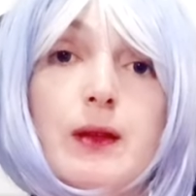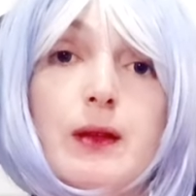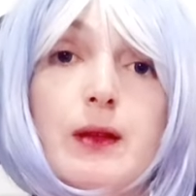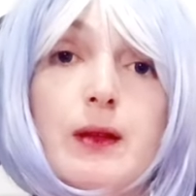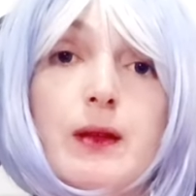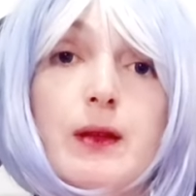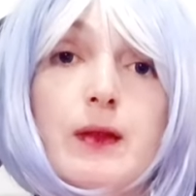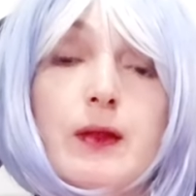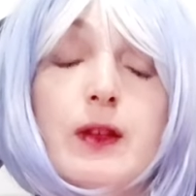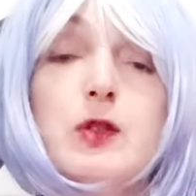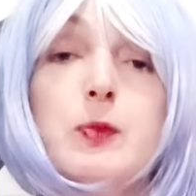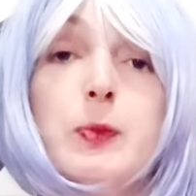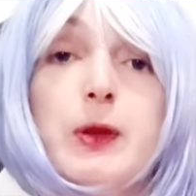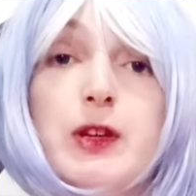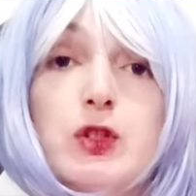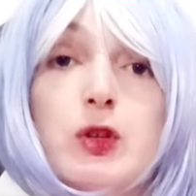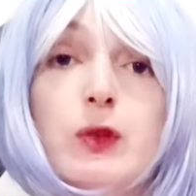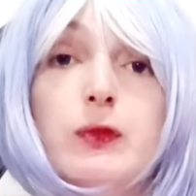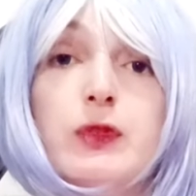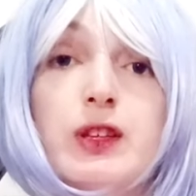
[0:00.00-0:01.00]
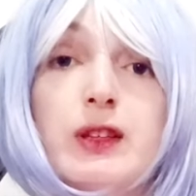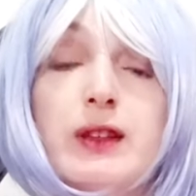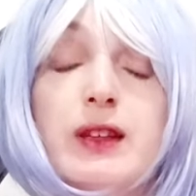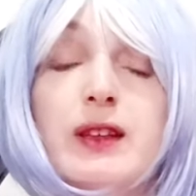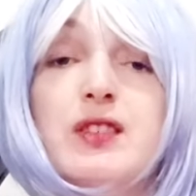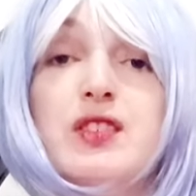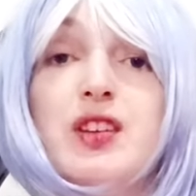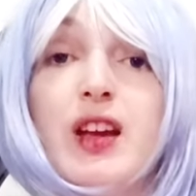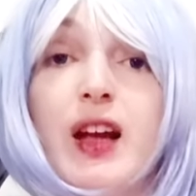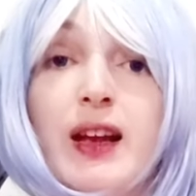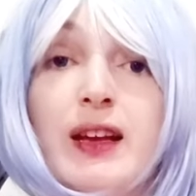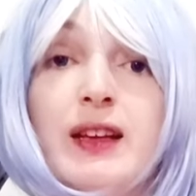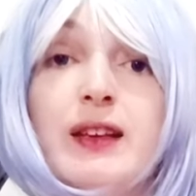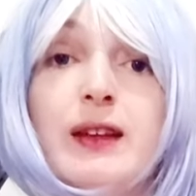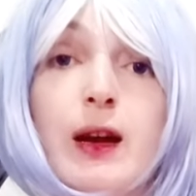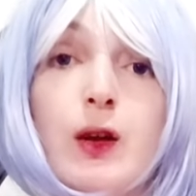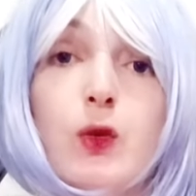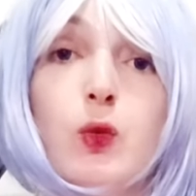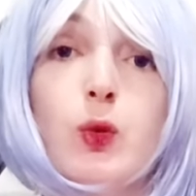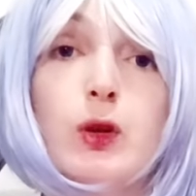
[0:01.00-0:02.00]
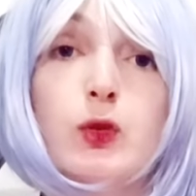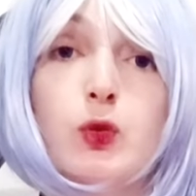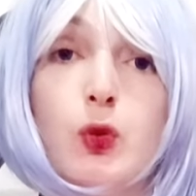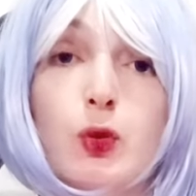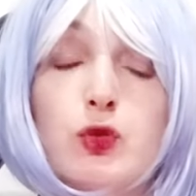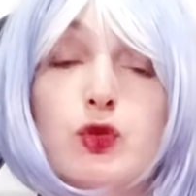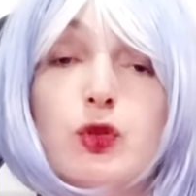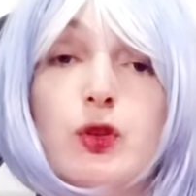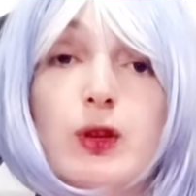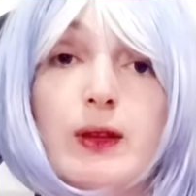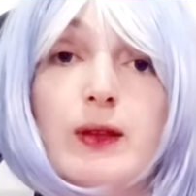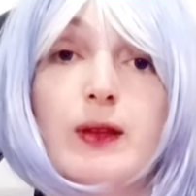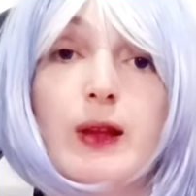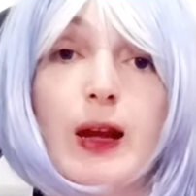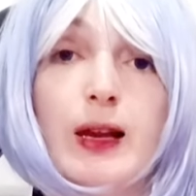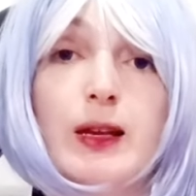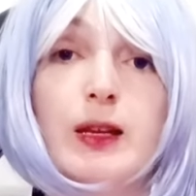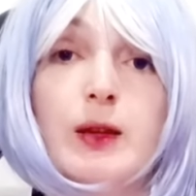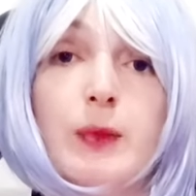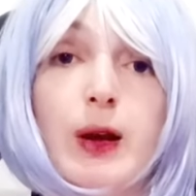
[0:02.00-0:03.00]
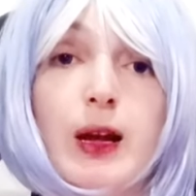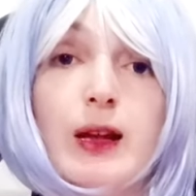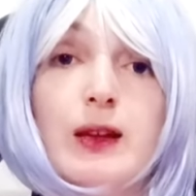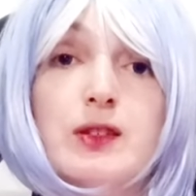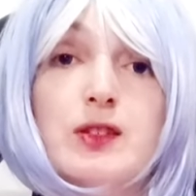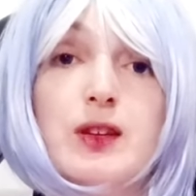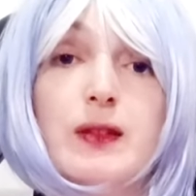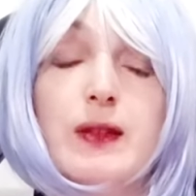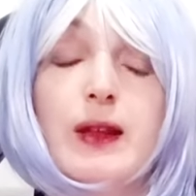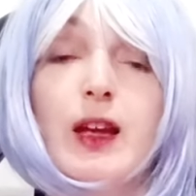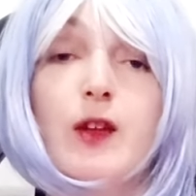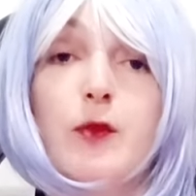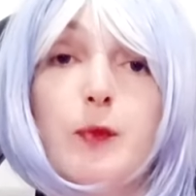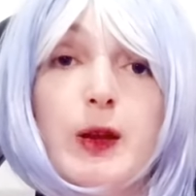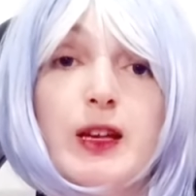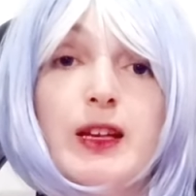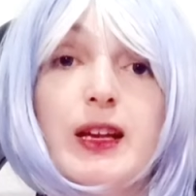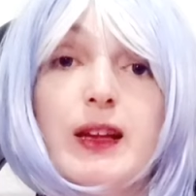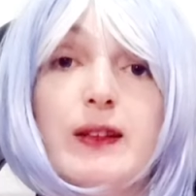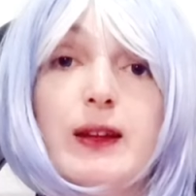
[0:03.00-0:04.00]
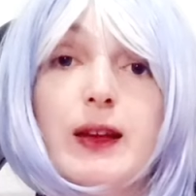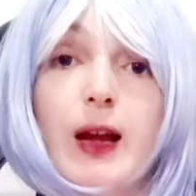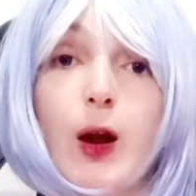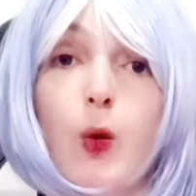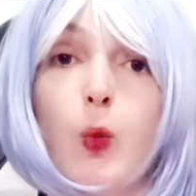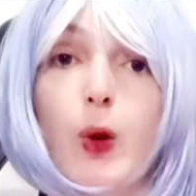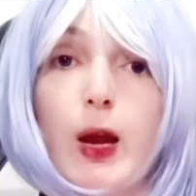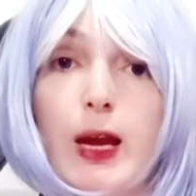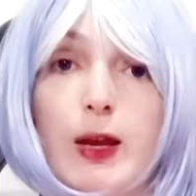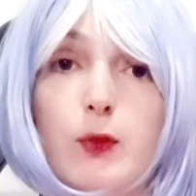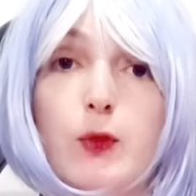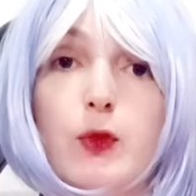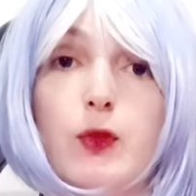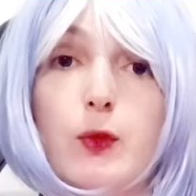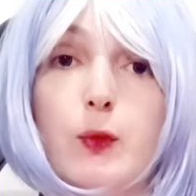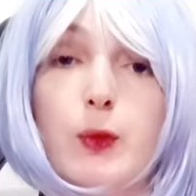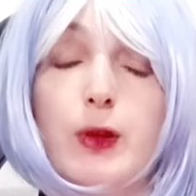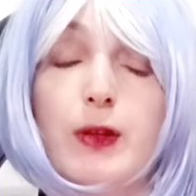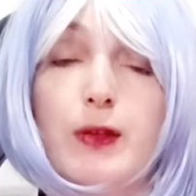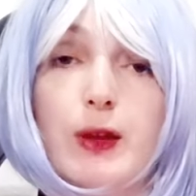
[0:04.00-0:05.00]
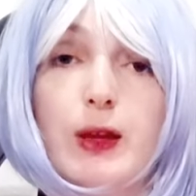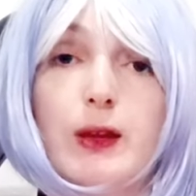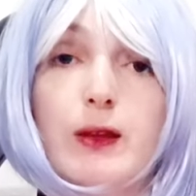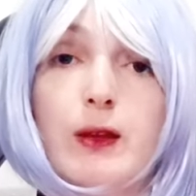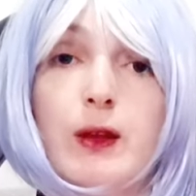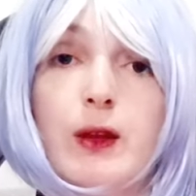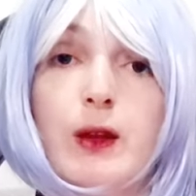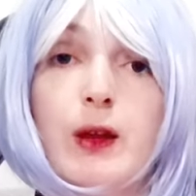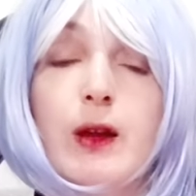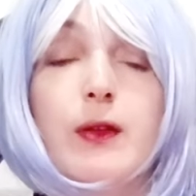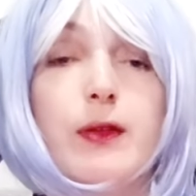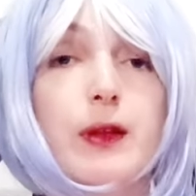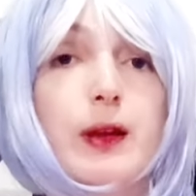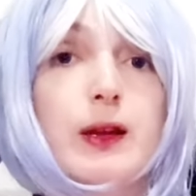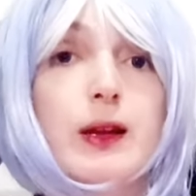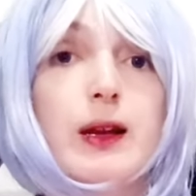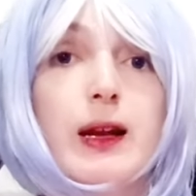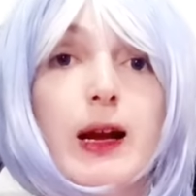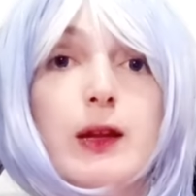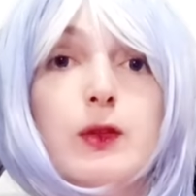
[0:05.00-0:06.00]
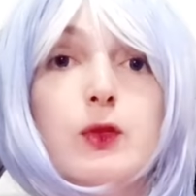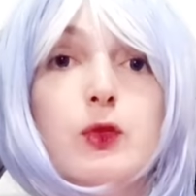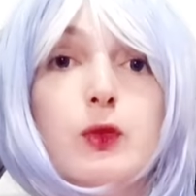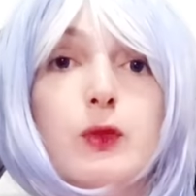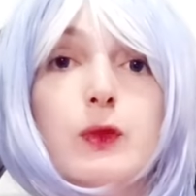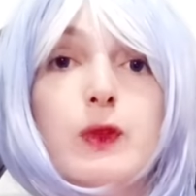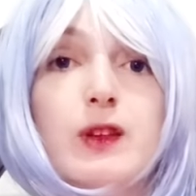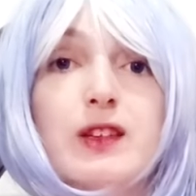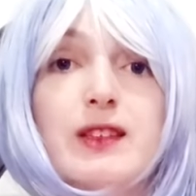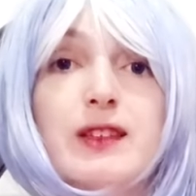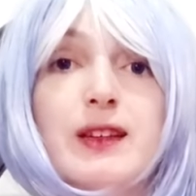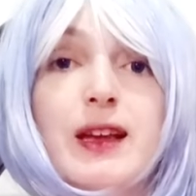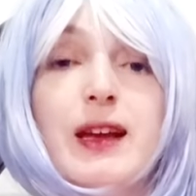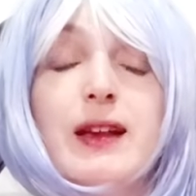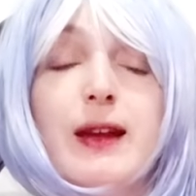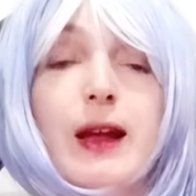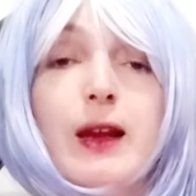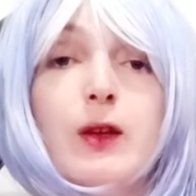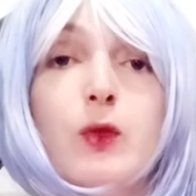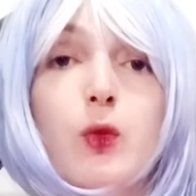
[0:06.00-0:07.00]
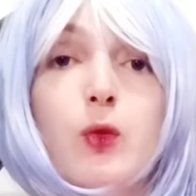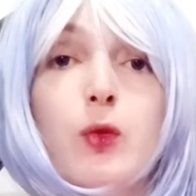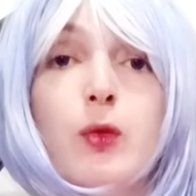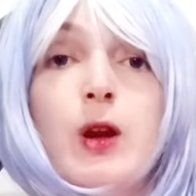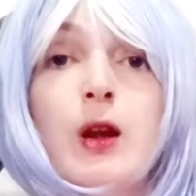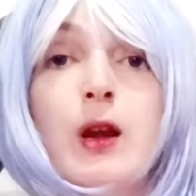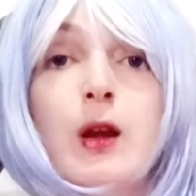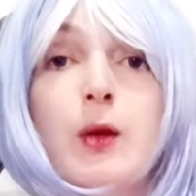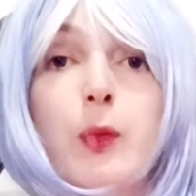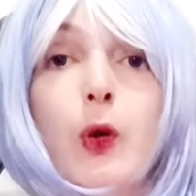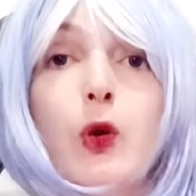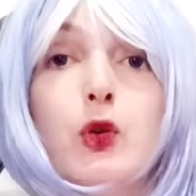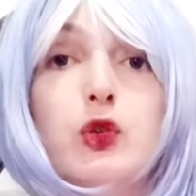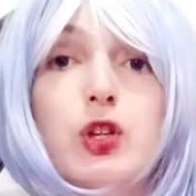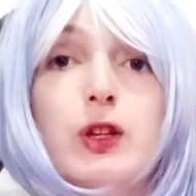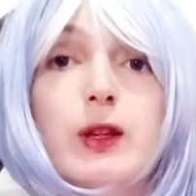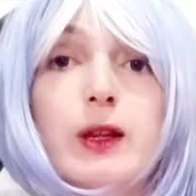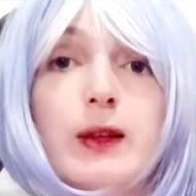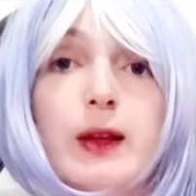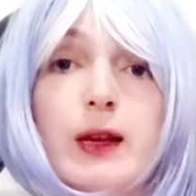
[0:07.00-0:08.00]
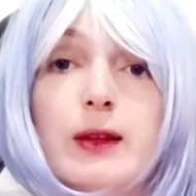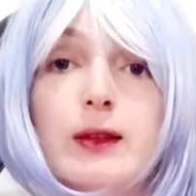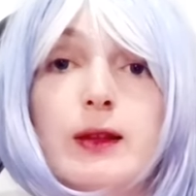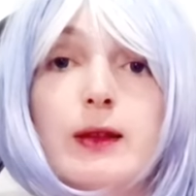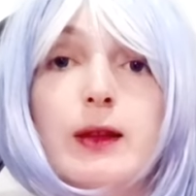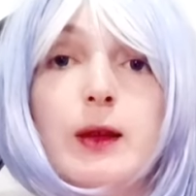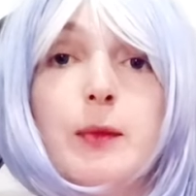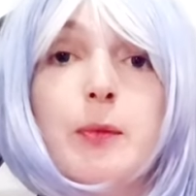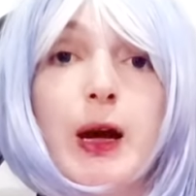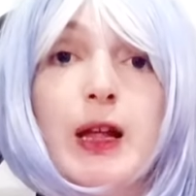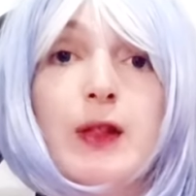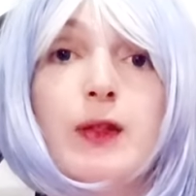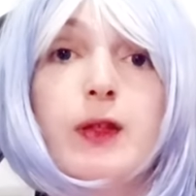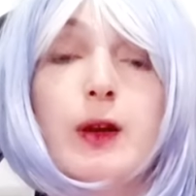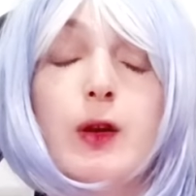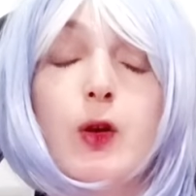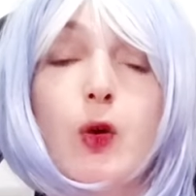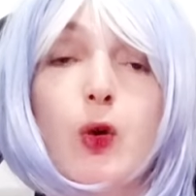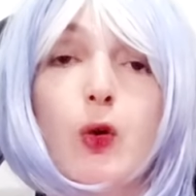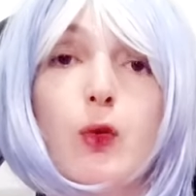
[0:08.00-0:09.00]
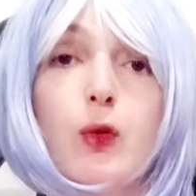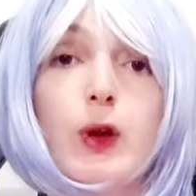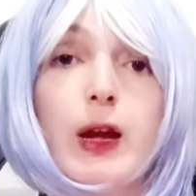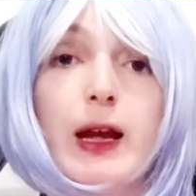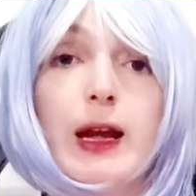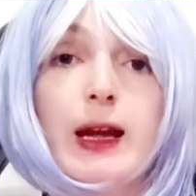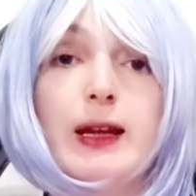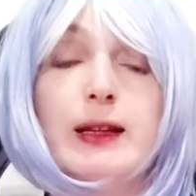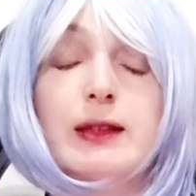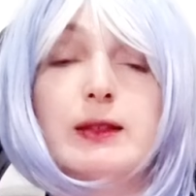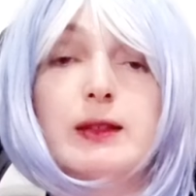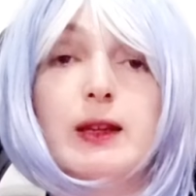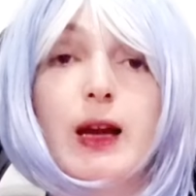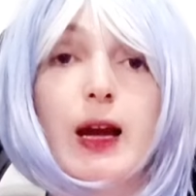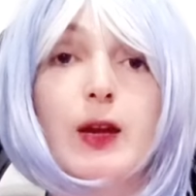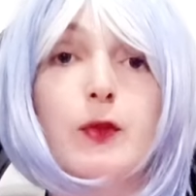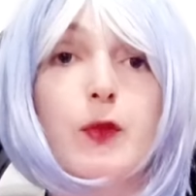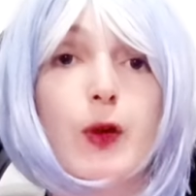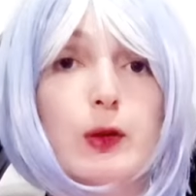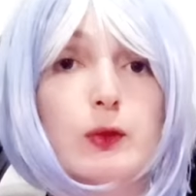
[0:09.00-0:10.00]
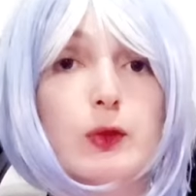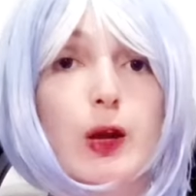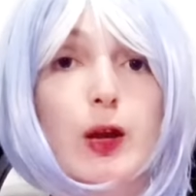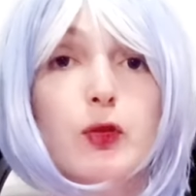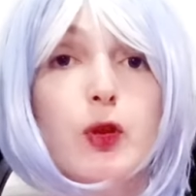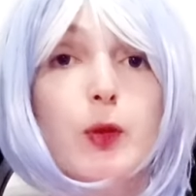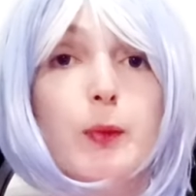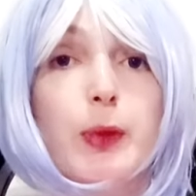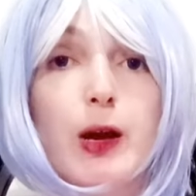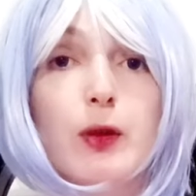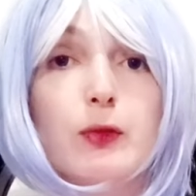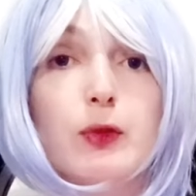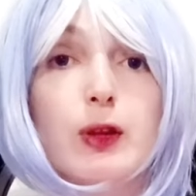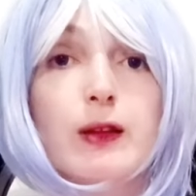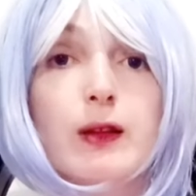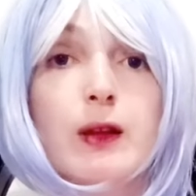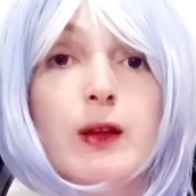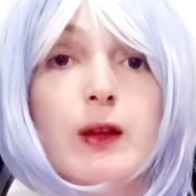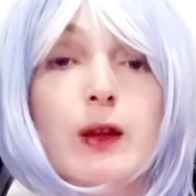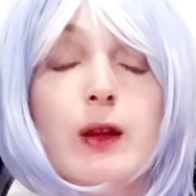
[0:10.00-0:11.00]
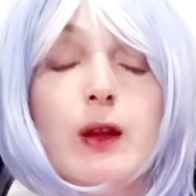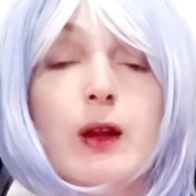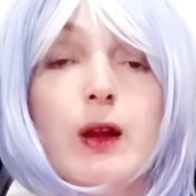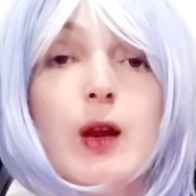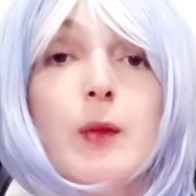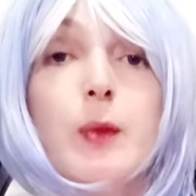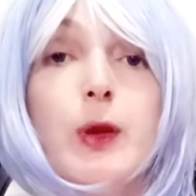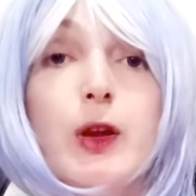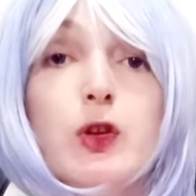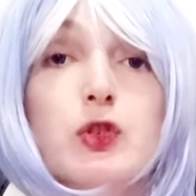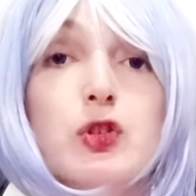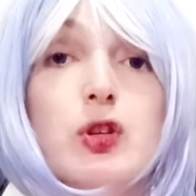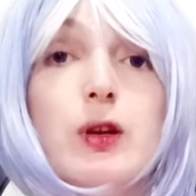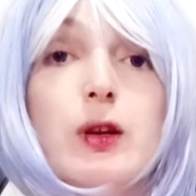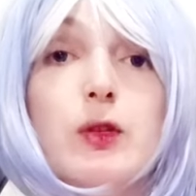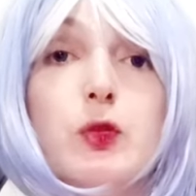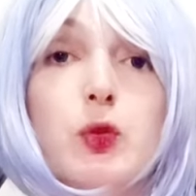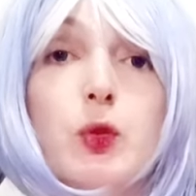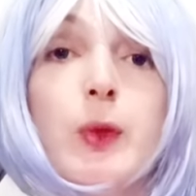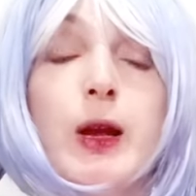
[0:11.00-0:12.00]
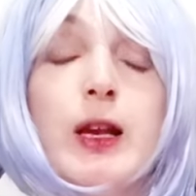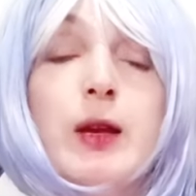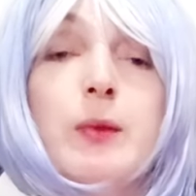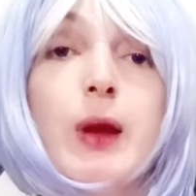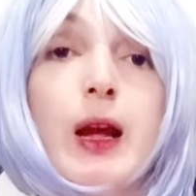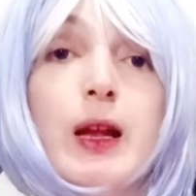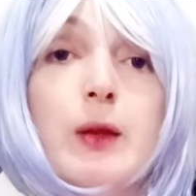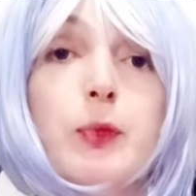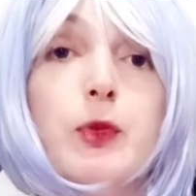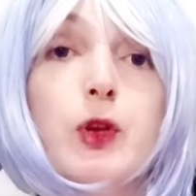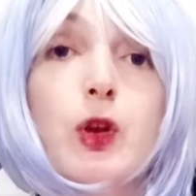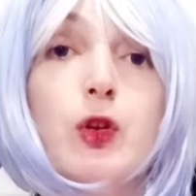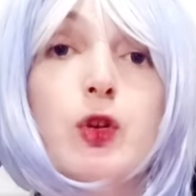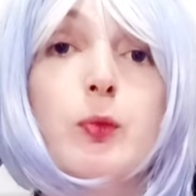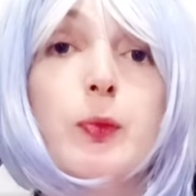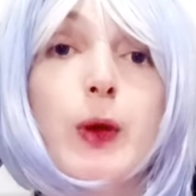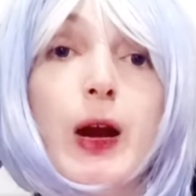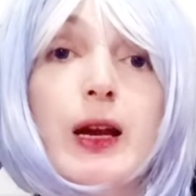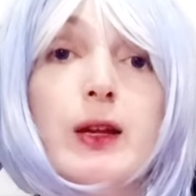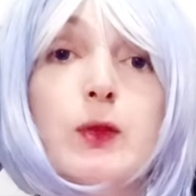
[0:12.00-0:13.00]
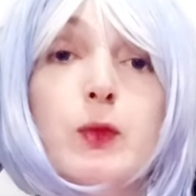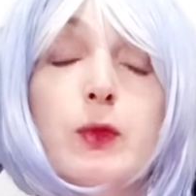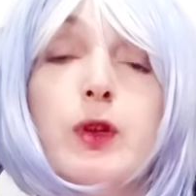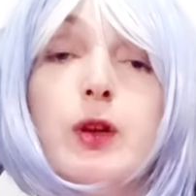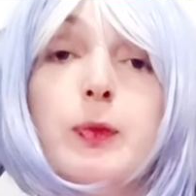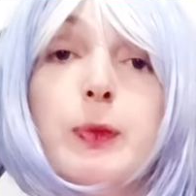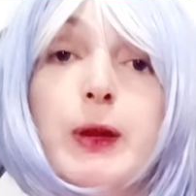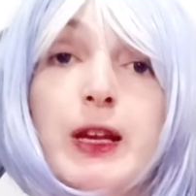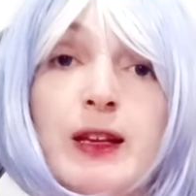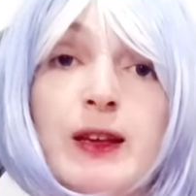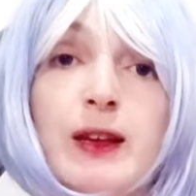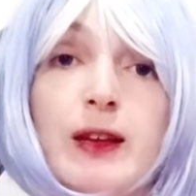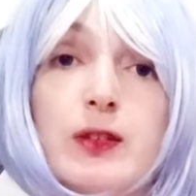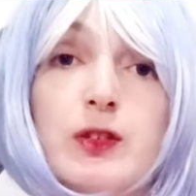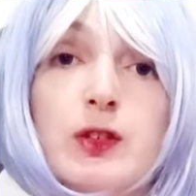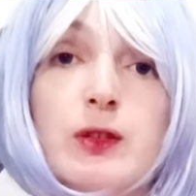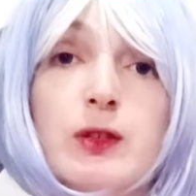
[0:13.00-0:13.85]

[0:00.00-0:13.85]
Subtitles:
This piece of shit in China who are torturing the animals, they have been getting away with it. Thank God to the CNN who posted an article a month ago and I found out about it, because there are too many men preoccupied with their penis